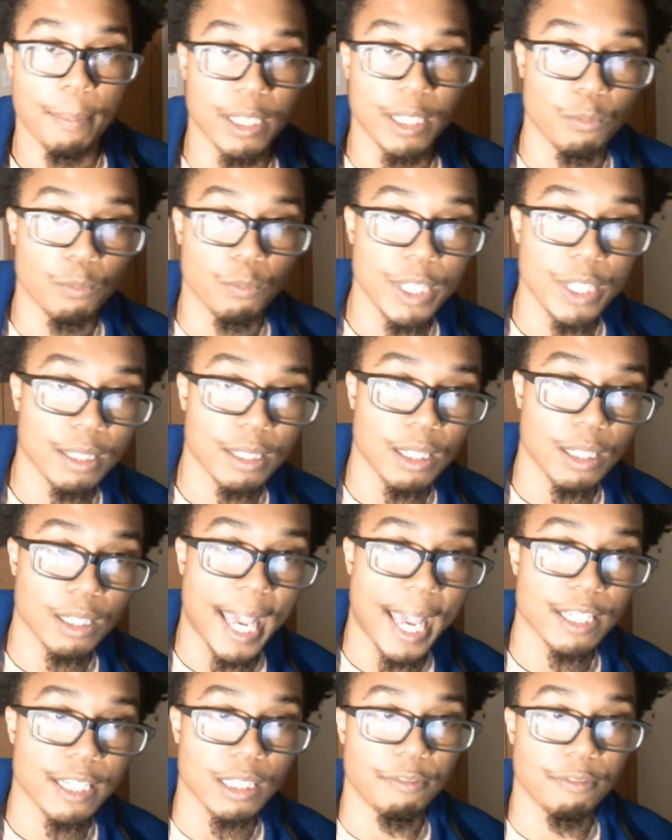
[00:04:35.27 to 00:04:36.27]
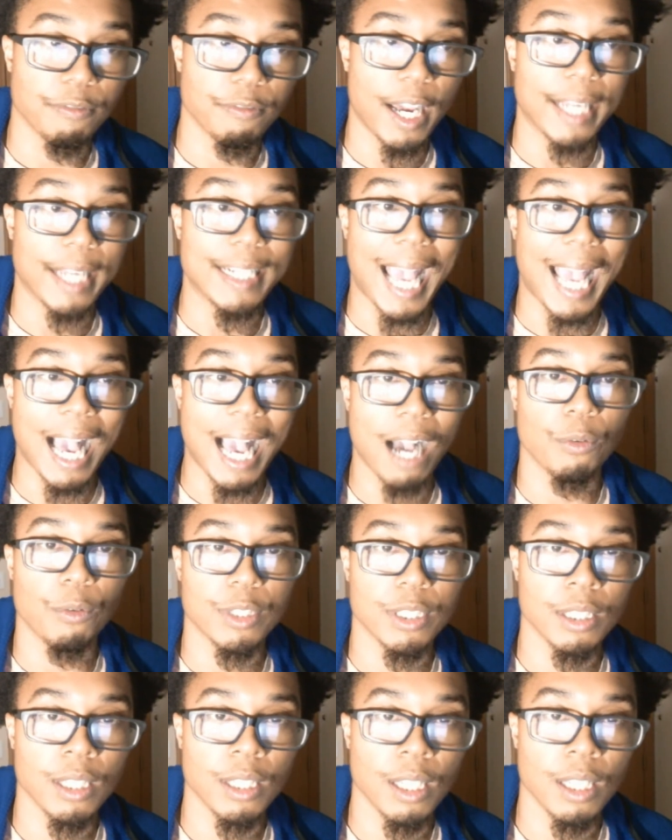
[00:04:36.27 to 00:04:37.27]
And we can actually find
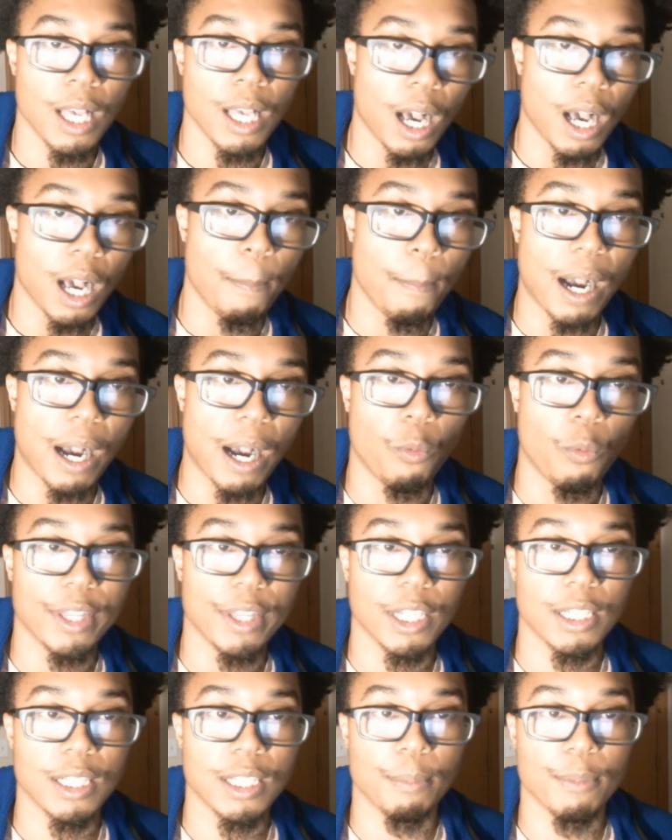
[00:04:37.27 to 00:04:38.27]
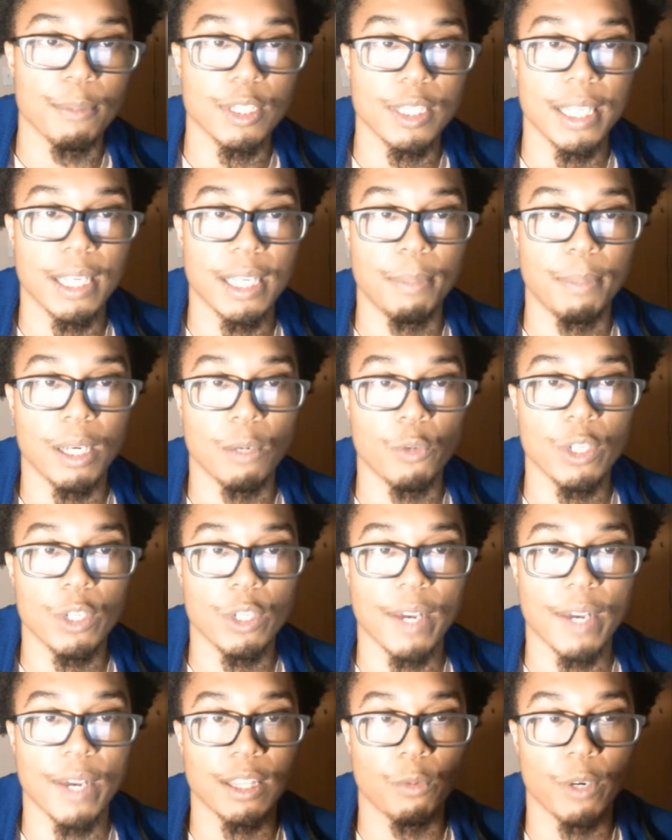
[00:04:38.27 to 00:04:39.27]
out about what their numbers did, but we
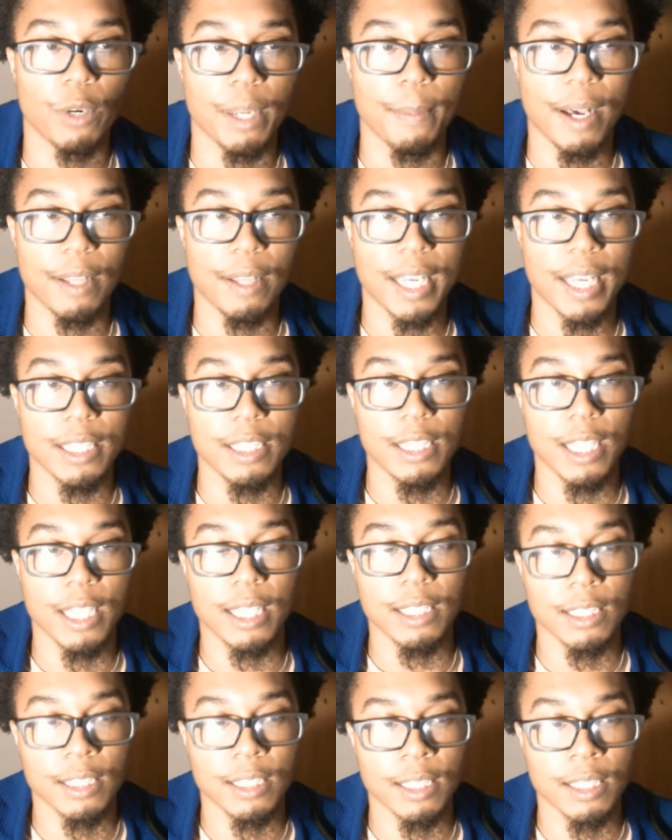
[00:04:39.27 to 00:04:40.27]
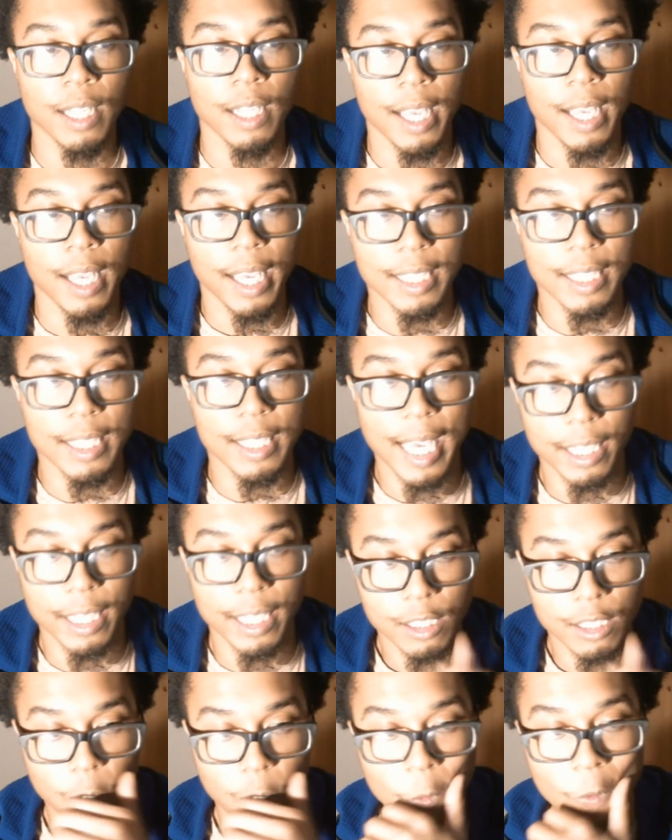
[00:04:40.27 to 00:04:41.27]
don't have to worry about that just yet.
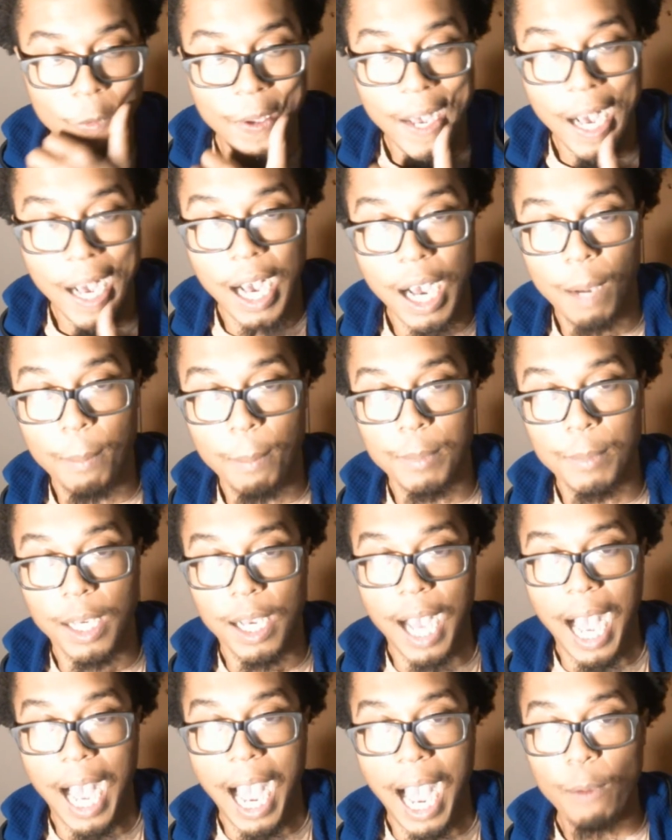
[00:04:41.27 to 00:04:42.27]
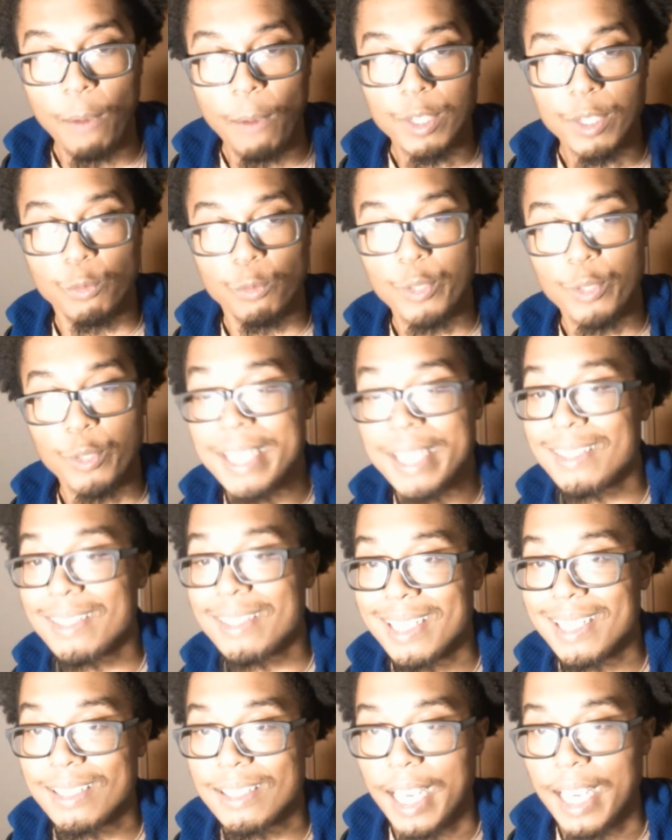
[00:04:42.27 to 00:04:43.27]
So I want to read
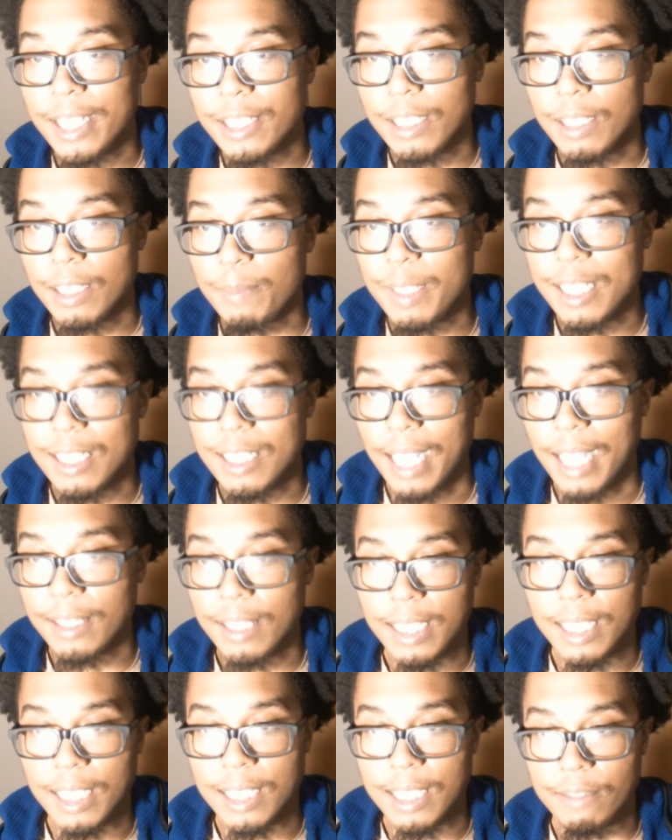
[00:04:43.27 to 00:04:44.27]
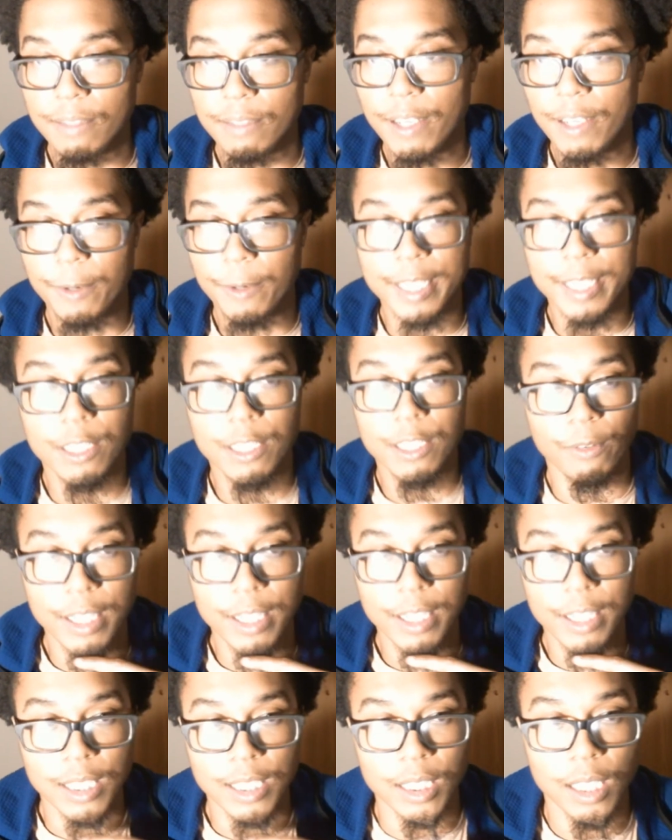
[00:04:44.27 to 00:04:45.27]
this section because I think it's very interesting.